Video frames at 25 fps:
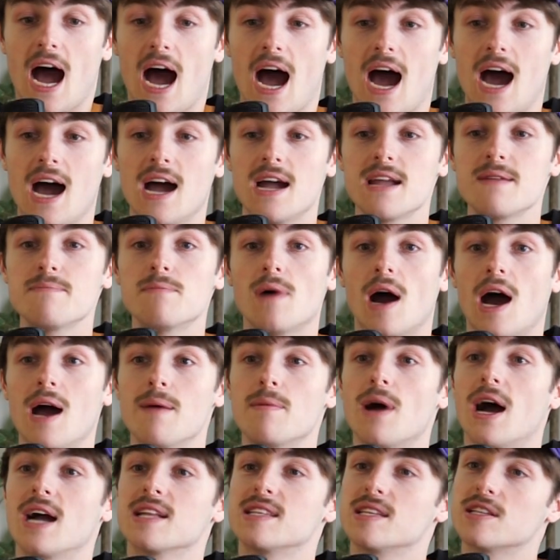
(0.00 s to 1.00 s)
I'm,
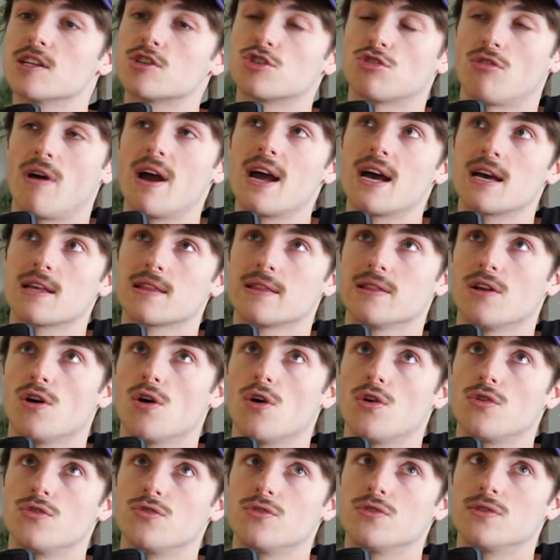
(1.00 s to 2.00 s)
I'm, I did a
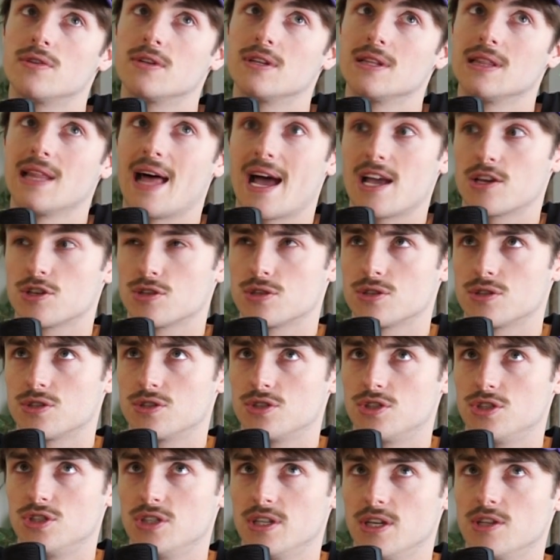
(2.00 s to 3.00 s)
triathlon
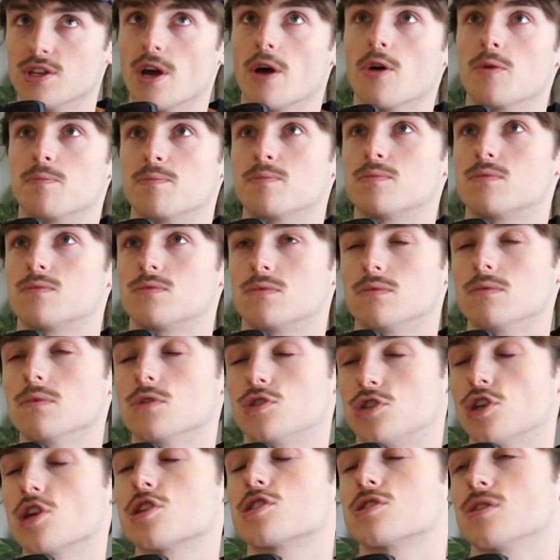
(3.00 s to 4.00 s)
last year, no,
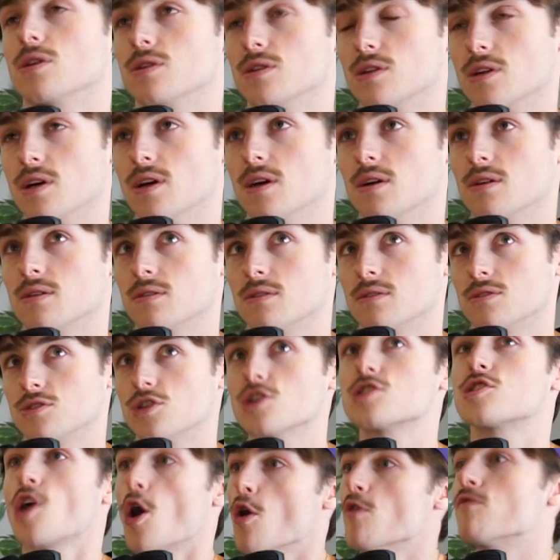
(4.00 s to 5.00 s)
just under,
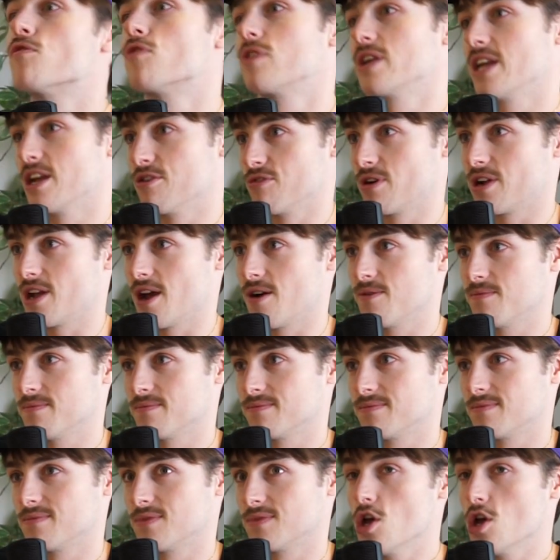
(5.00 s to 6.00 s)
just over a year ago.
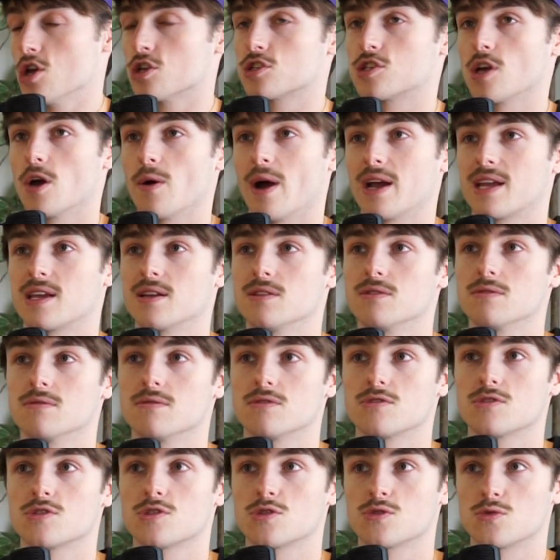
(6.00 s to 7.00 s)
So I
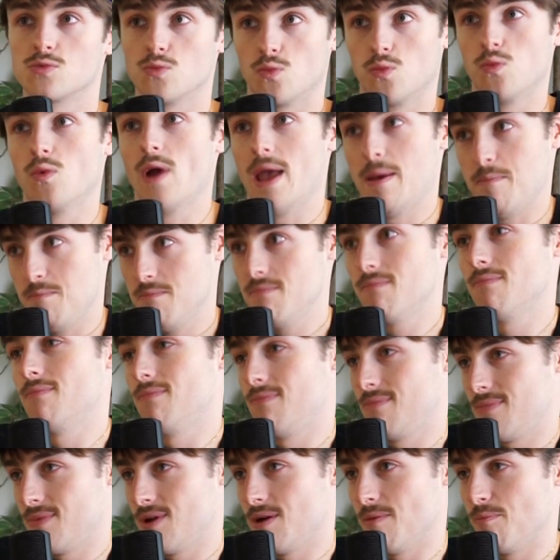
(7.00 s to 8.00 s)
can swim.
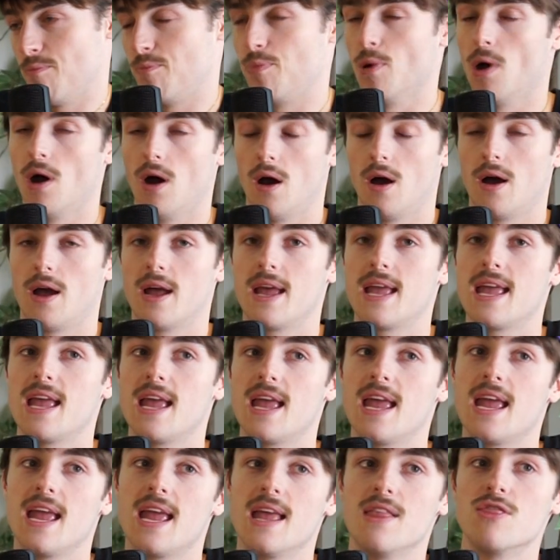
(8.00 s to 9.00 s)
Yeah. But
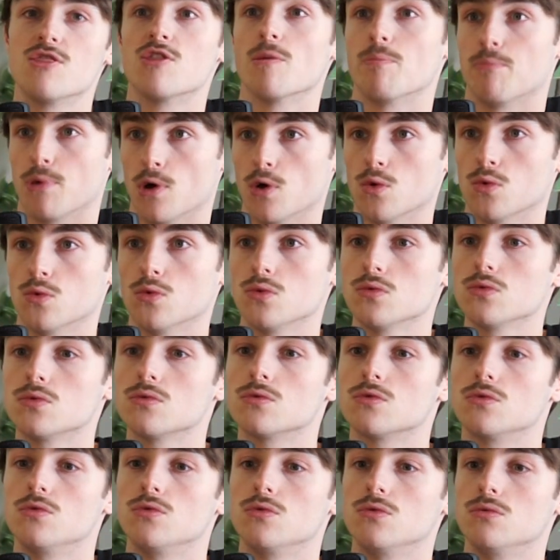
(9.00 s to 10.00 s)
in the
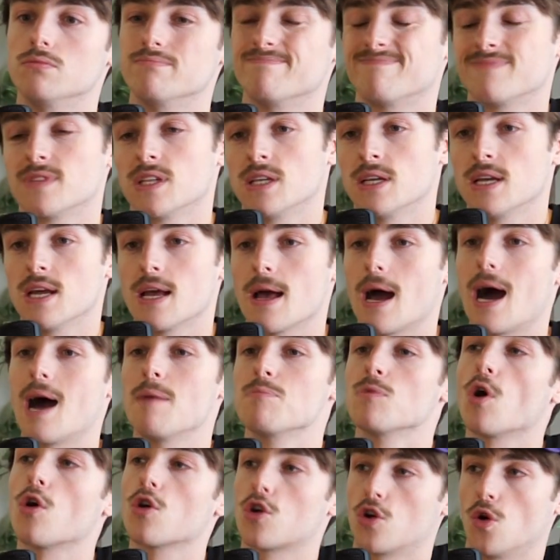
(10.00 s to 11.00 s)
pool,
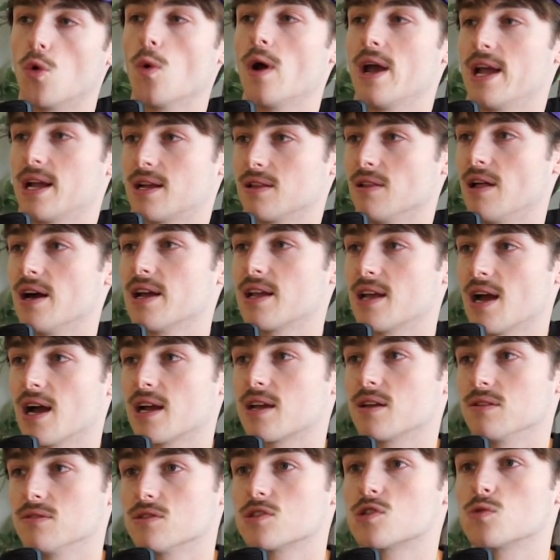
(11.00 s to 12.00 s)
I'm not quick. Like, I
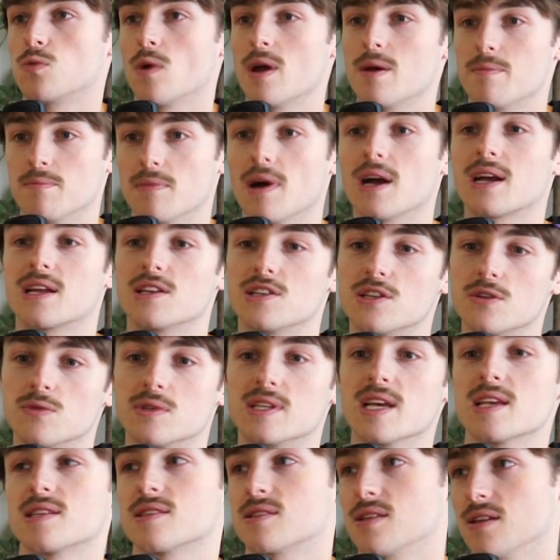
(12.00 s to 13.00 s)
can swim, I can do
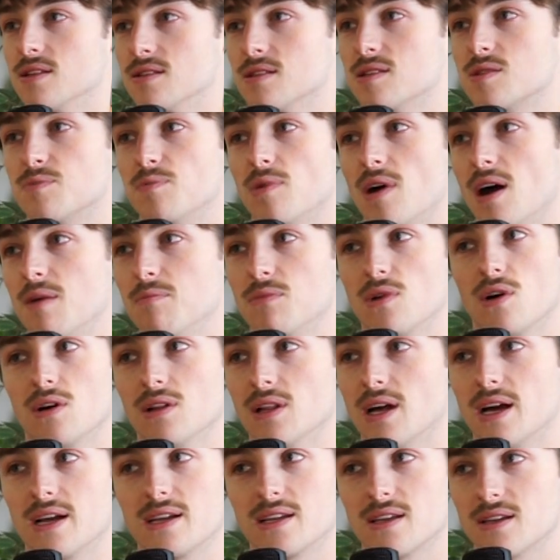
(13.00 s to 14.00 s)
distance, but I'm not
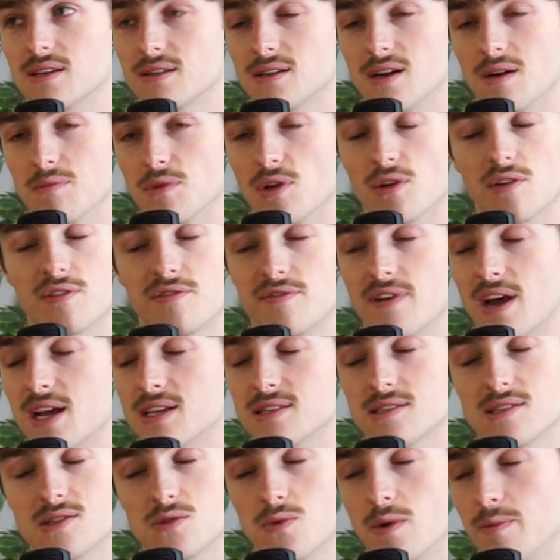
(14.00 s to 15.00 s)
like, I'm not a
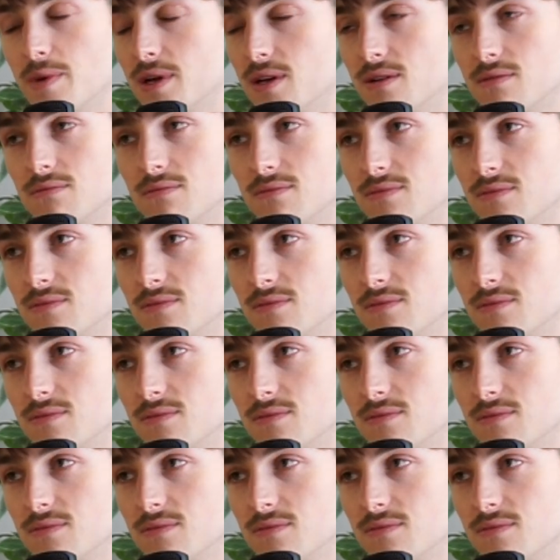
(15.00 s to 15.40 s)
fast swimmer.